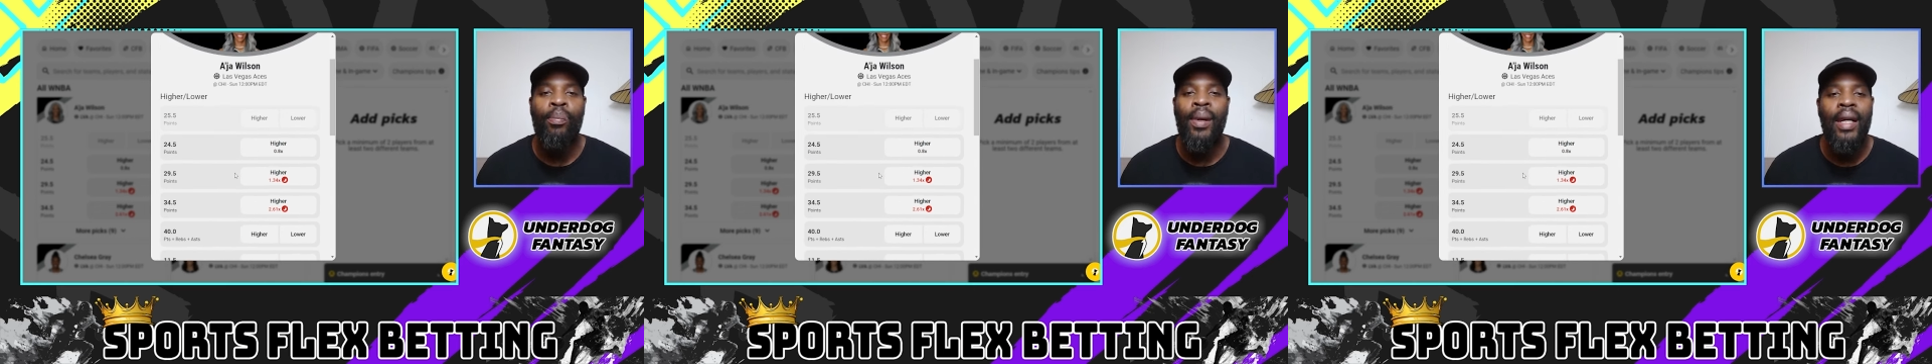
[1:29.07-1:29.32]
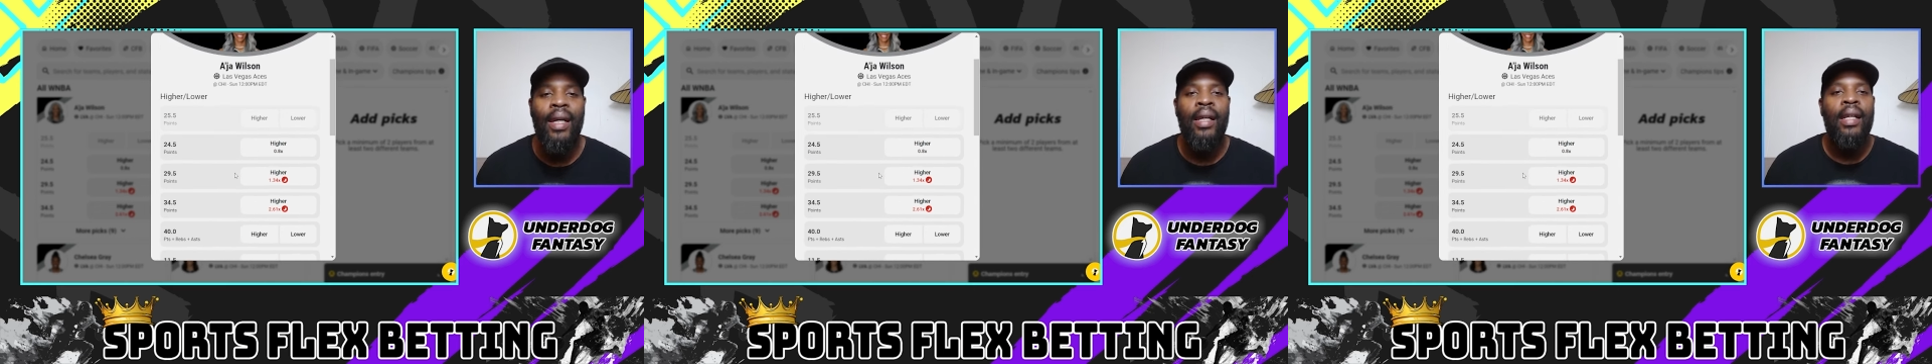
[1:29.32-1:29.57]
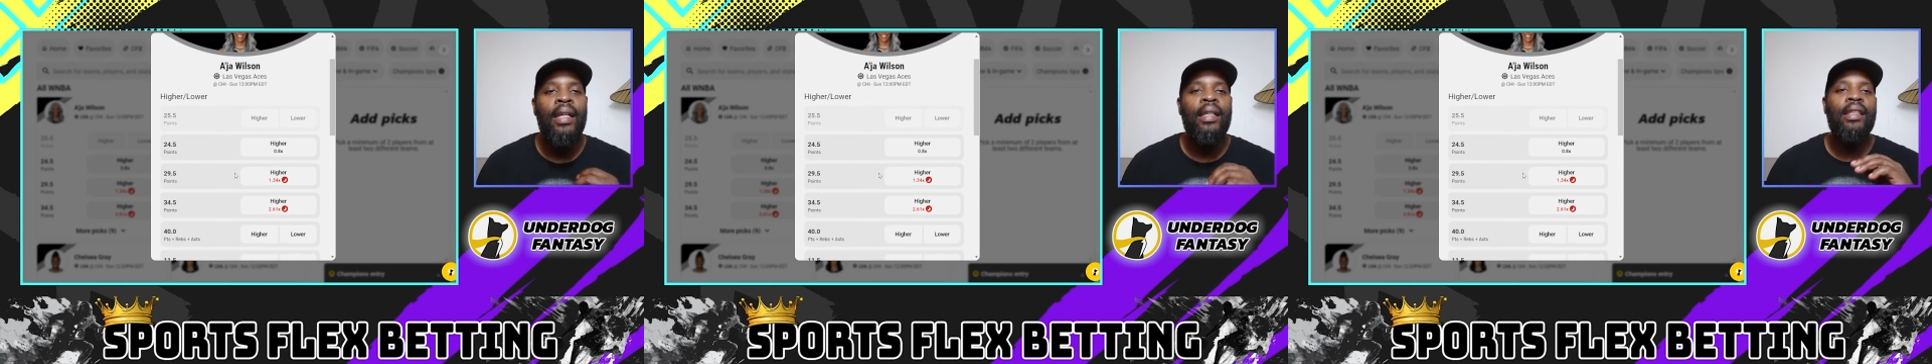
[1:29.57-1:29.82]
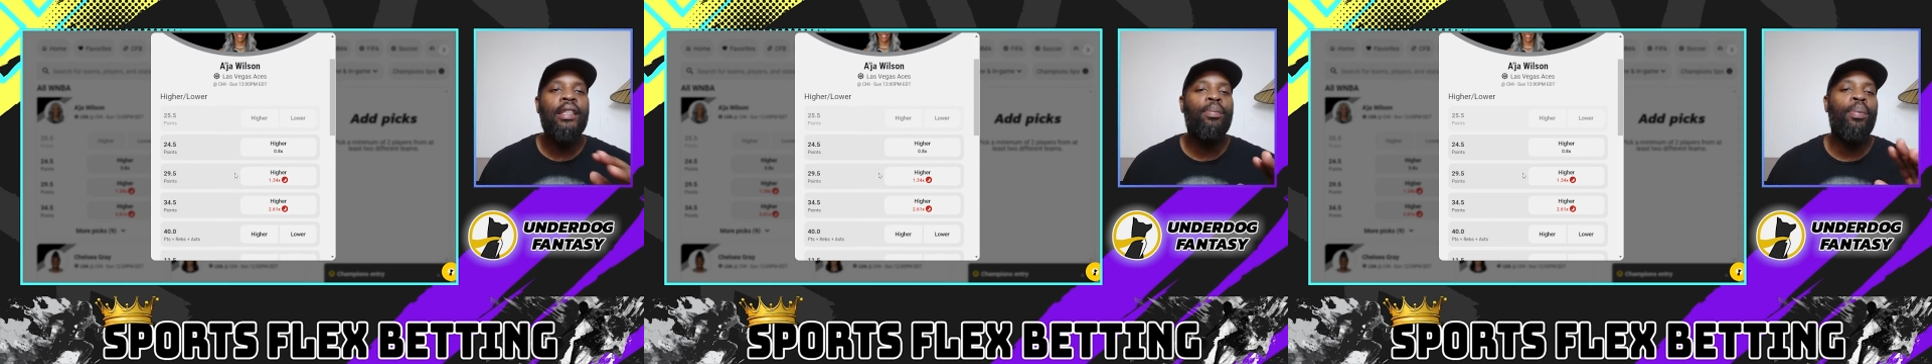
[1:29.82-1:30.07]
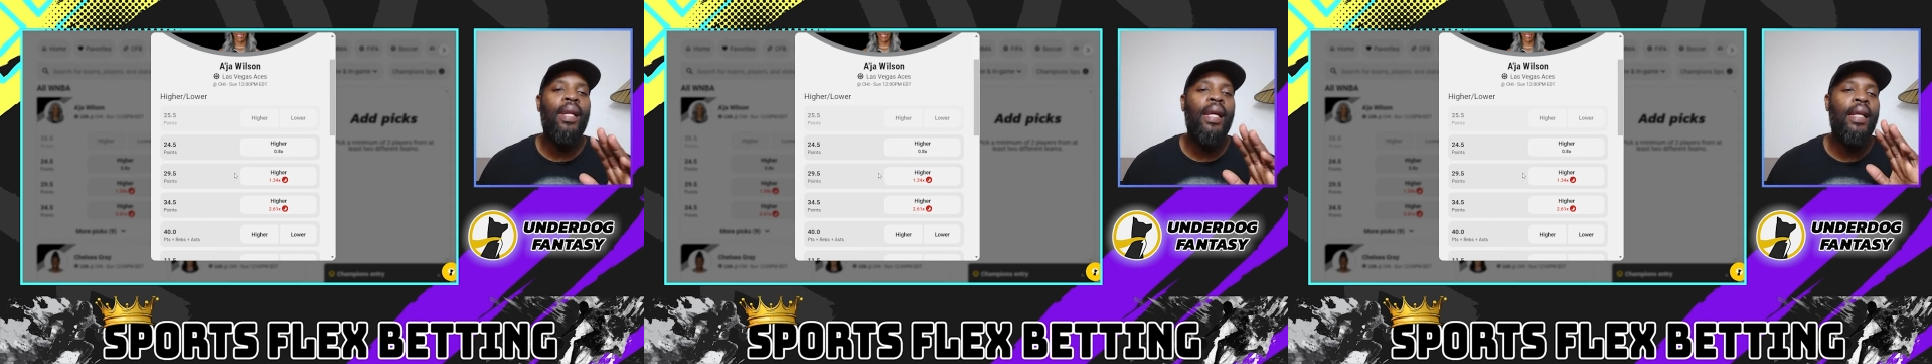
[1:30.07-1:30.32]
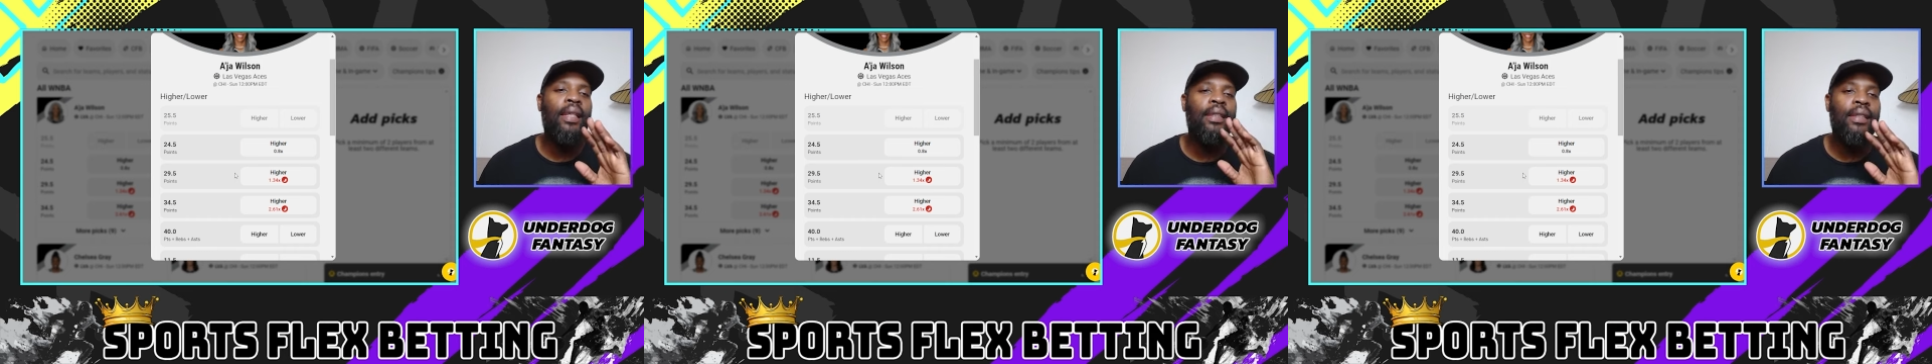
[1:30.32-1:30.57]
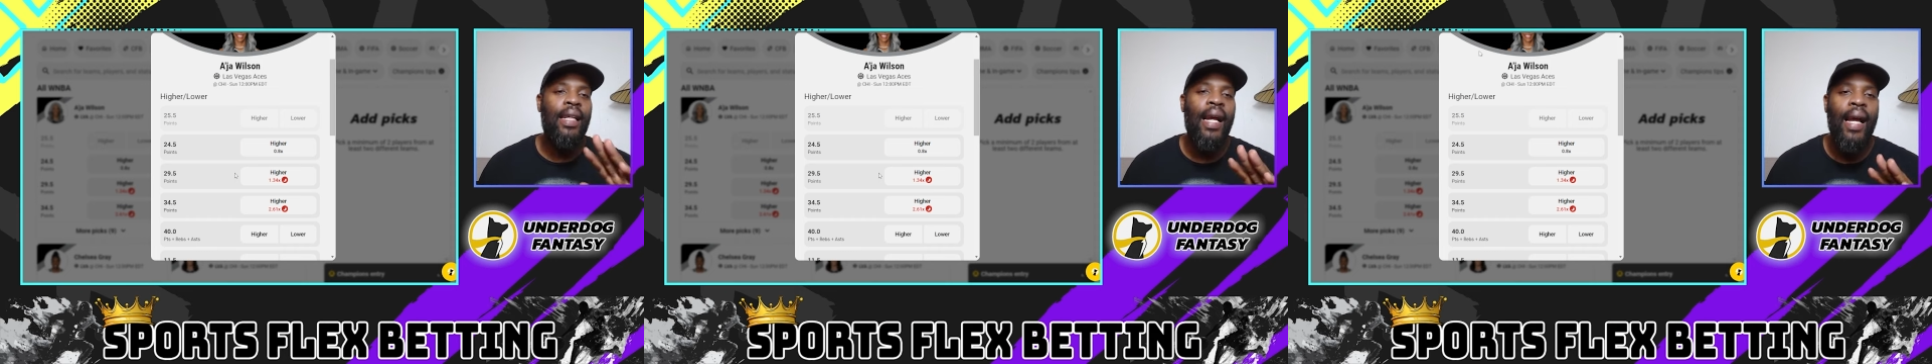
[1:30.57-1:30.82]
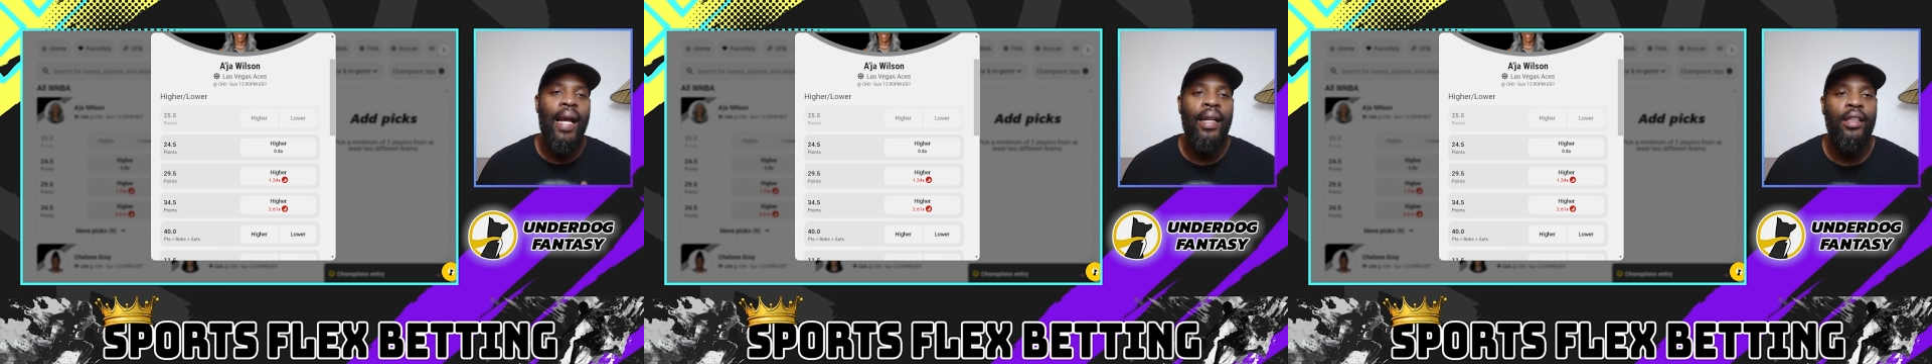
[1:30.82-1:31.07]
but she's playing Sky.